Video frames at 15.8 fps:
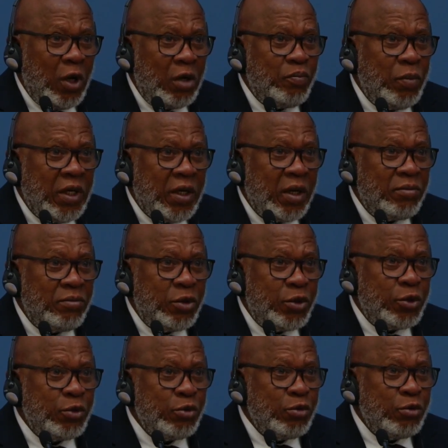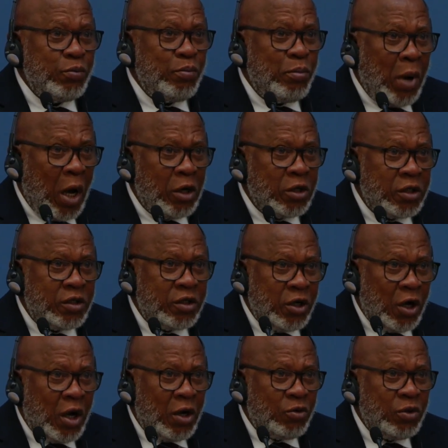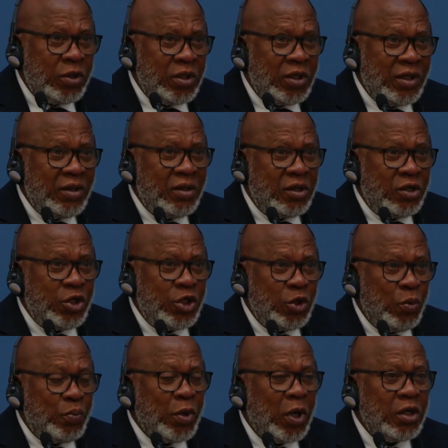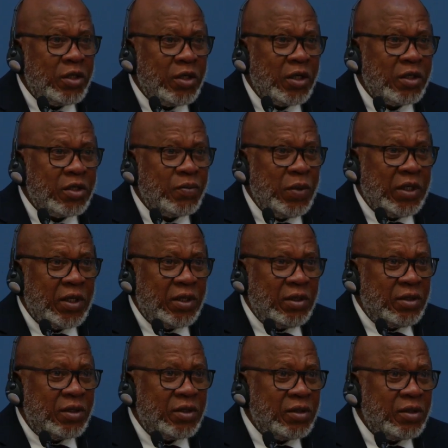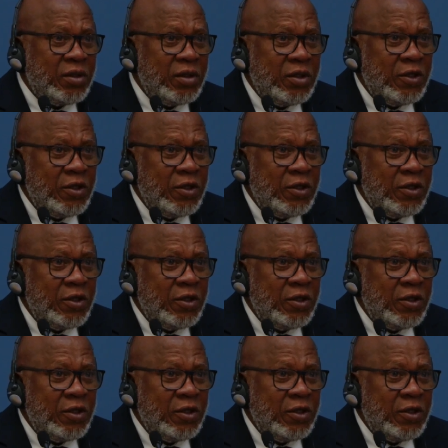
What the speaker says: become too bogged down in the geopolitics, because